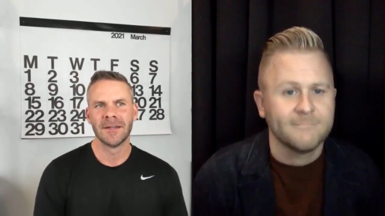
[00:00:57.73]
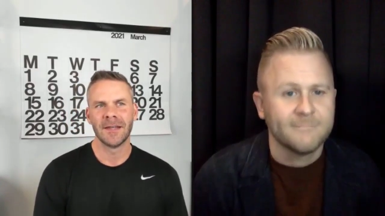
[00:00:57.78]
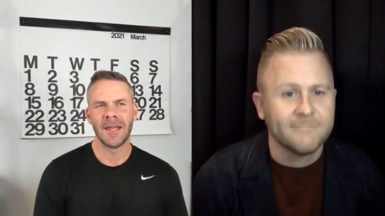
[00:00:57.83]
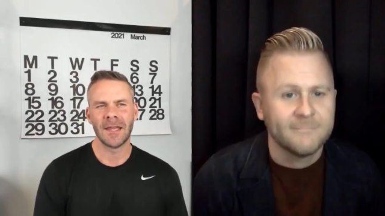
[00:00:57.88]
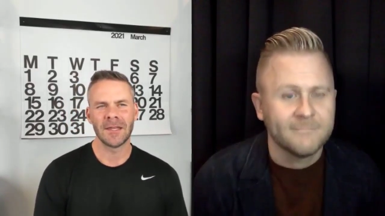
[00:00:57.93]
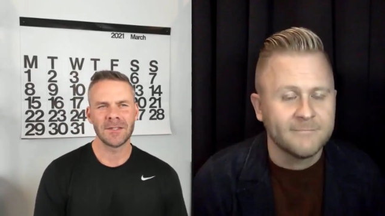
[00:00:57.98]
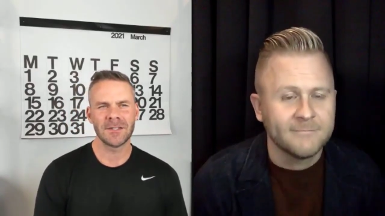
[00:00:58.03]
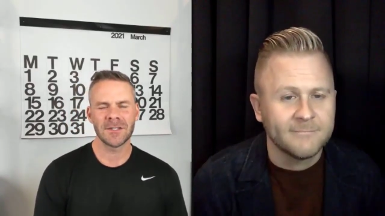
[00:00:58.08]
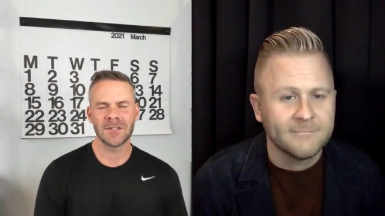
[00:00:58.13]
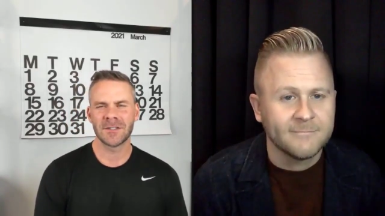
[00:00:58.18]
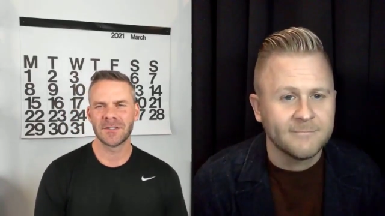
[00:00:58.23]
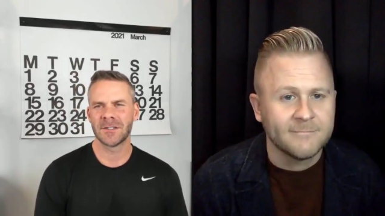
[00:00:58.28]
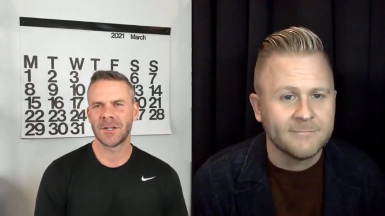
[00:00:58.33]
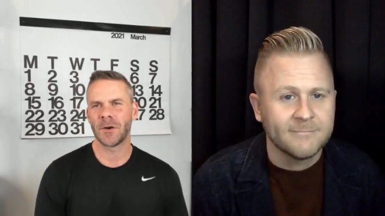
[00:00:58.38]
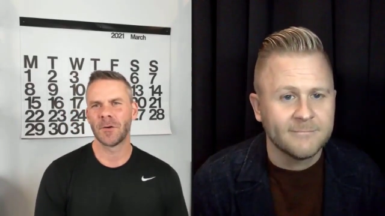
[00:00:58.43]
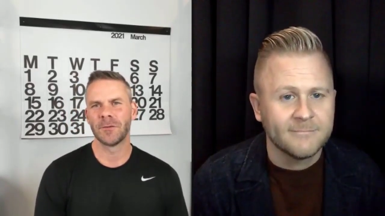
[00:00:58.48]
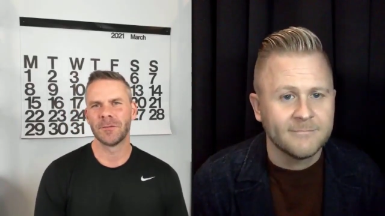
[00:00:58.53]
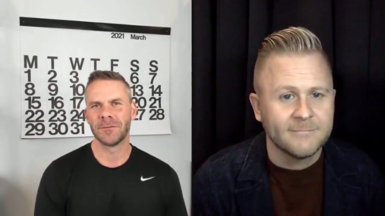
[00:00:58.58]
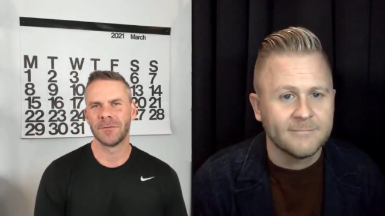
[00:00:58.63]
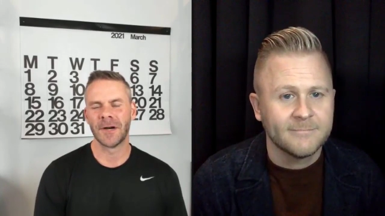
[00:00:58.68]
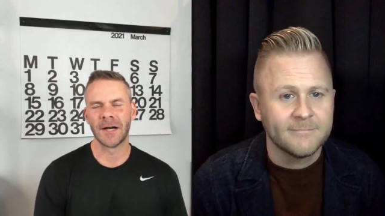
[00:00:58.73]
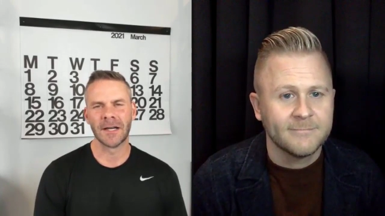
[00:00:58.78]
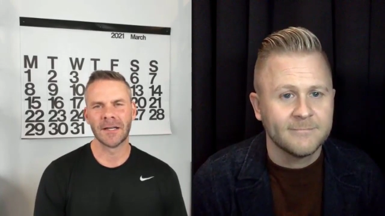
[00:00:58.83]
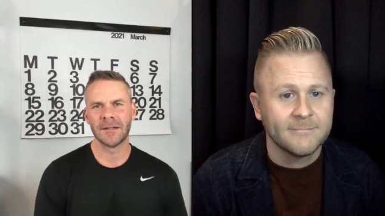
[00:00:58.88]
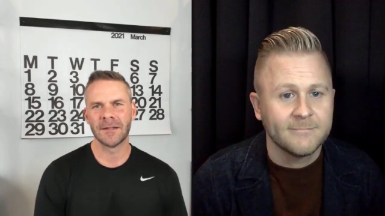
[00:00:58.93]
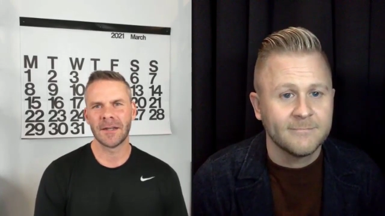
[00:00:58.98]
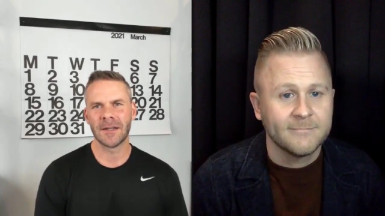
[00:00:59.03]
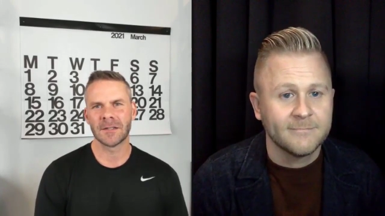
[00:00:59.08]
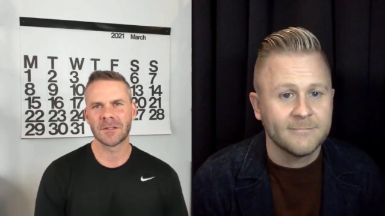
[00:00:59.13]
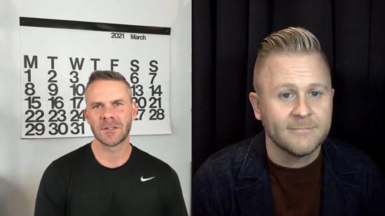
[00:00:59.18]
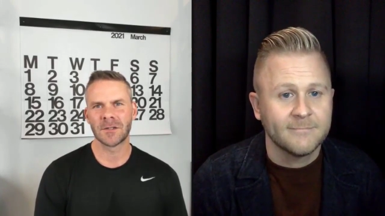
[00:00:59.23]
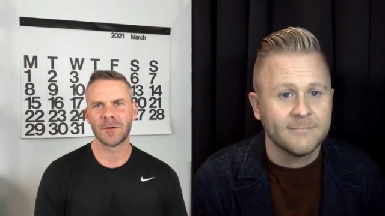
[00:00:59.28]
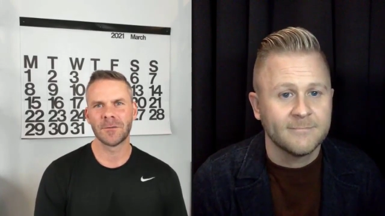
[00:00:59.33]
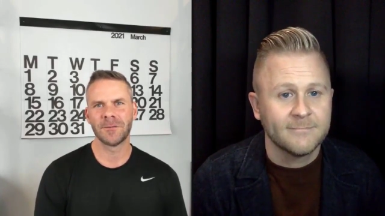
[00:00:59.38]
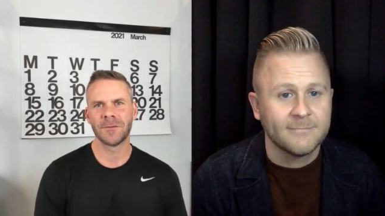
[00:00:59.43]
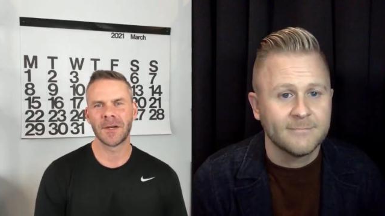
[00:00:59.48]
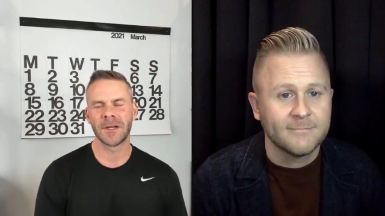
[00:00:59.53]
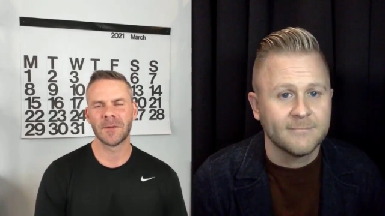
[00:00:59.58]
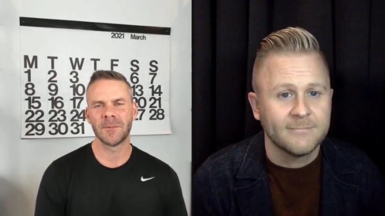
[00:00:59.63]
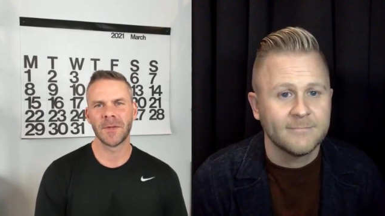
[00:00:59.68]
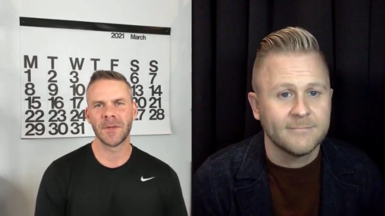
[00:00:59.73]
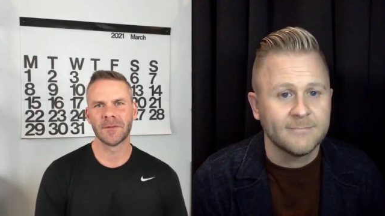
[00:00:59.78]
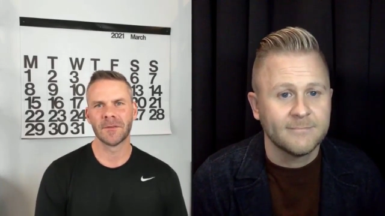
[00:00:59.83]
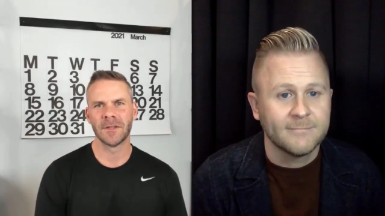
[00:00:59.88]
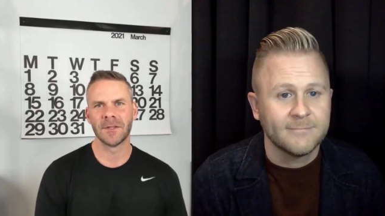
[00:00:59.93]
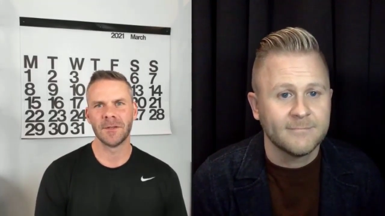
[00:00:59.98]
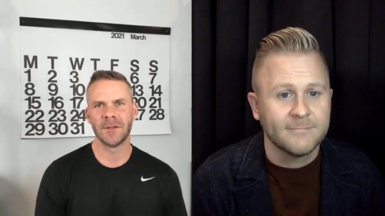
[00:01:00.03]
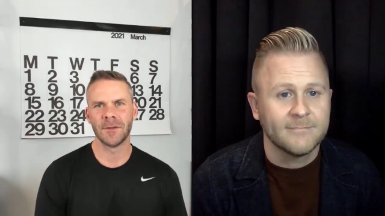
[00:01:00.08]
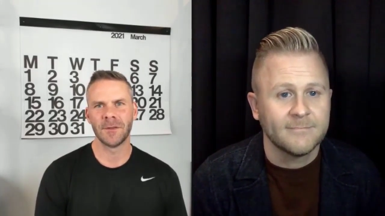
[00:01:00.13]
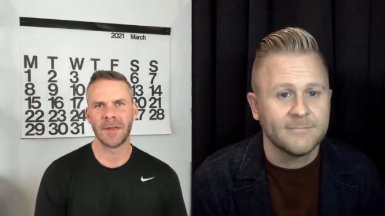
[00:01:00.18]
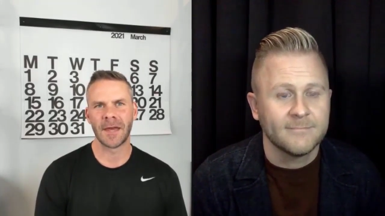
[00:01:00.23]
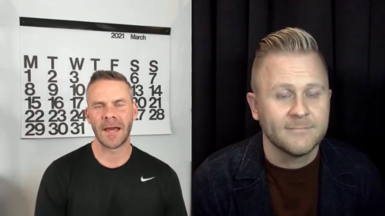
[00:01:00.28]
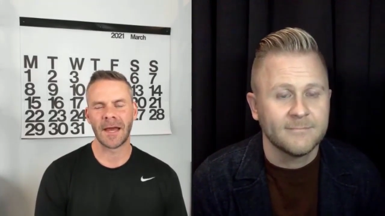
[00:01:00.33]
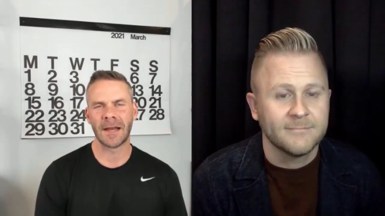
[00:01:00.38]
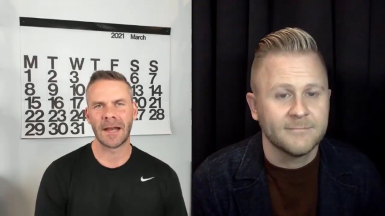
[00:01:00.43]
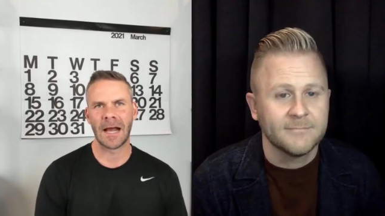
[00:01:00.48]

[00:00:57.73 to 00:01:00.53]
Speaker 1: it's just so fun. It's so fun to be able to do that.